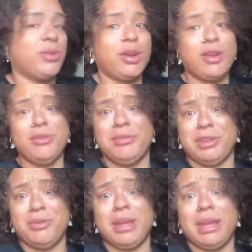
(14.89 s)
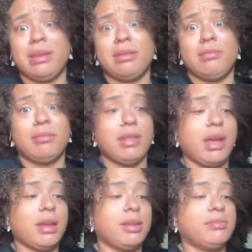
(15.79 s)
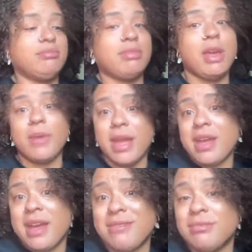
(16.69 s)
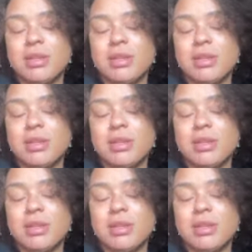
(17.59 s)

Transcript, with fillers: what are you doing like can we hang out